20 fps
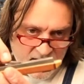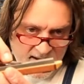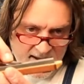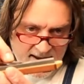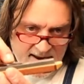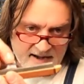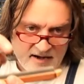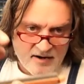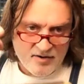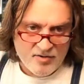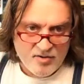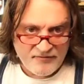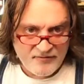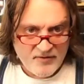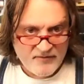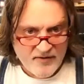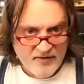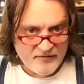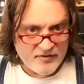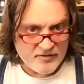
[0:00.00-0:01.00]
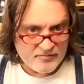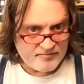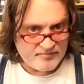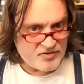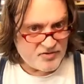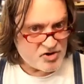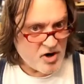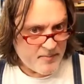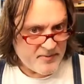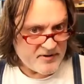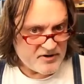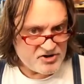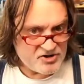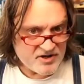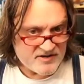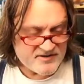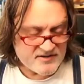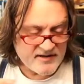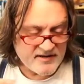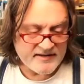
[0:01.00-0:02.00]
And I don't know if you've ever sharpened a
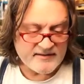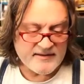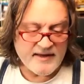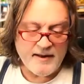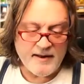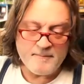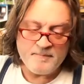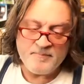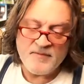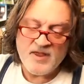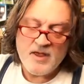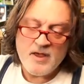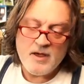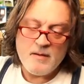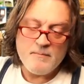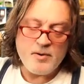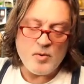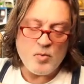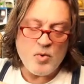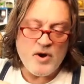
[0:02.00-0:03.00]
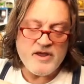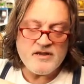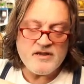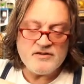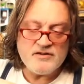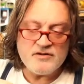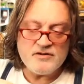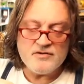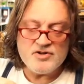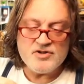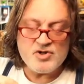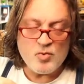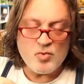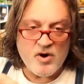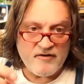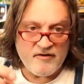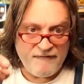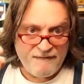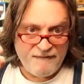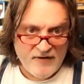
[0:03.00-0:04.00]
chisel like that, but what you do is you
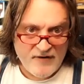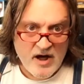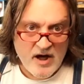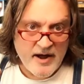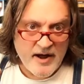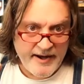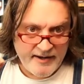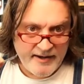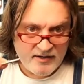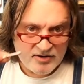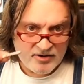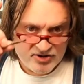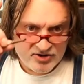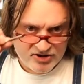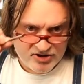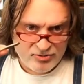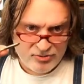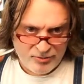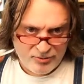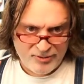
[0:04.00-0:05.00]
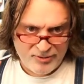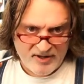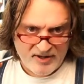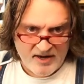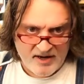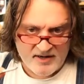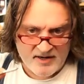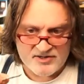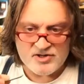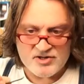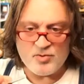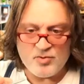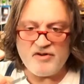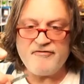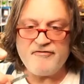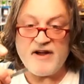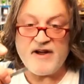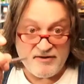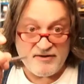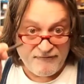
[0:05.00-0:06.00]
want to find two things. You want to
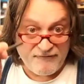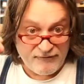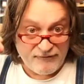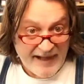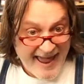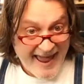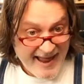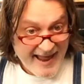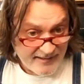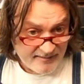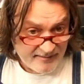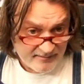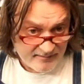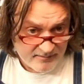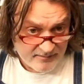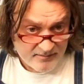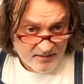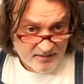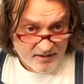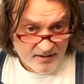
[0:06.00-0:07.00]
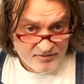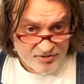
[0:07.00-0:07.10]
find the flat on your